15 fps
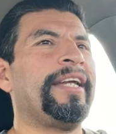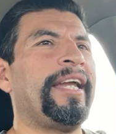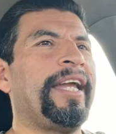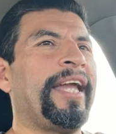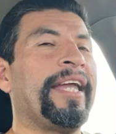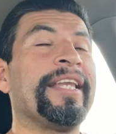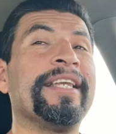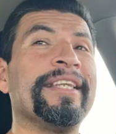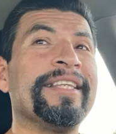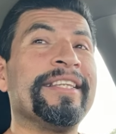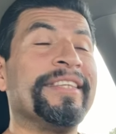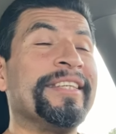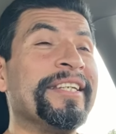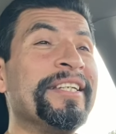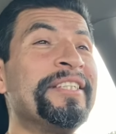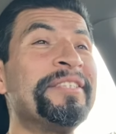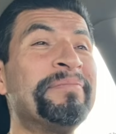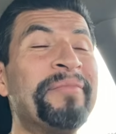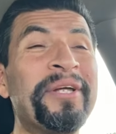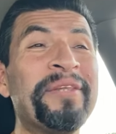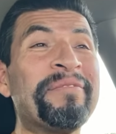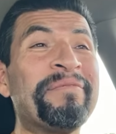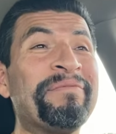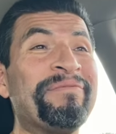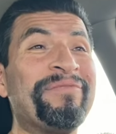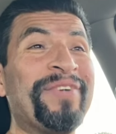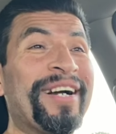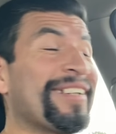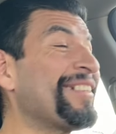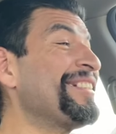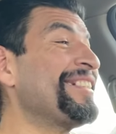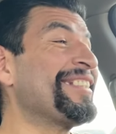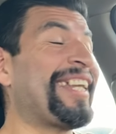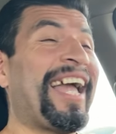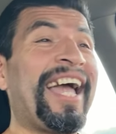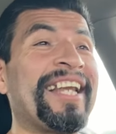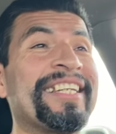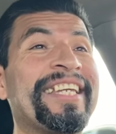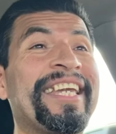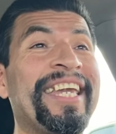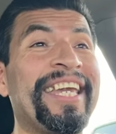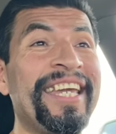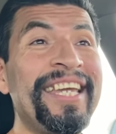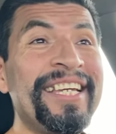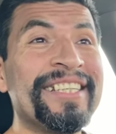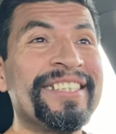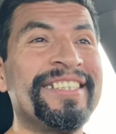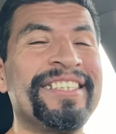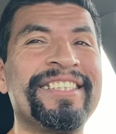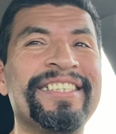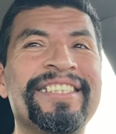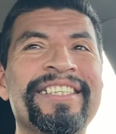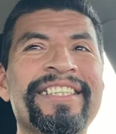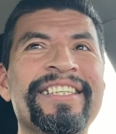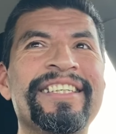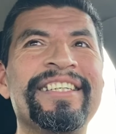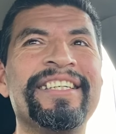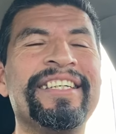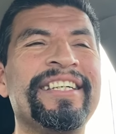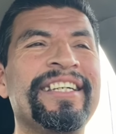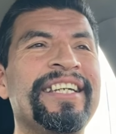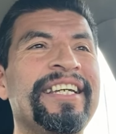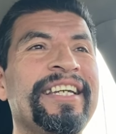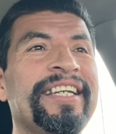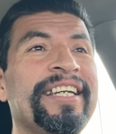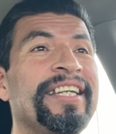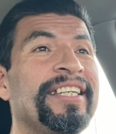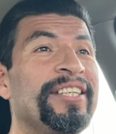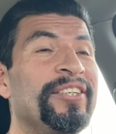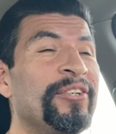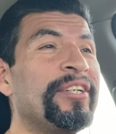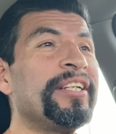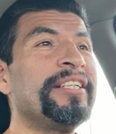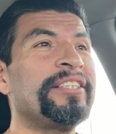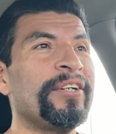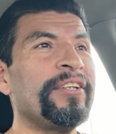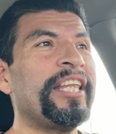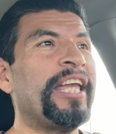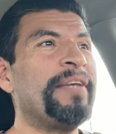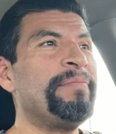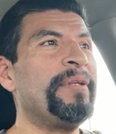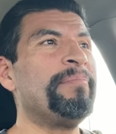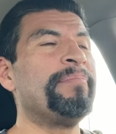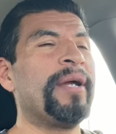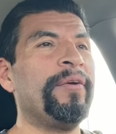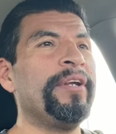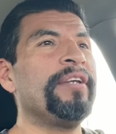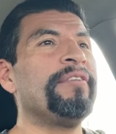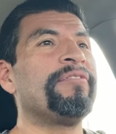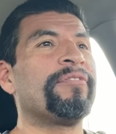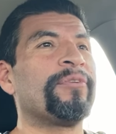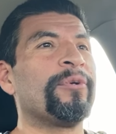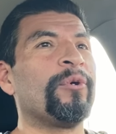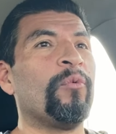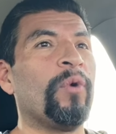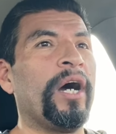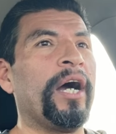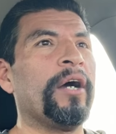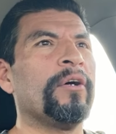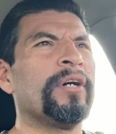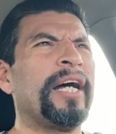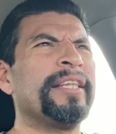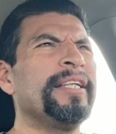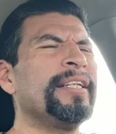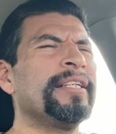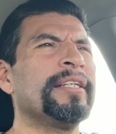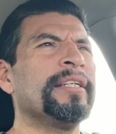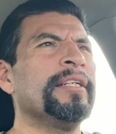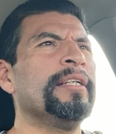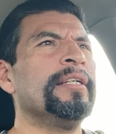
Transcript: and these motherfuckers had kids. You can tell they've been married for a while. I think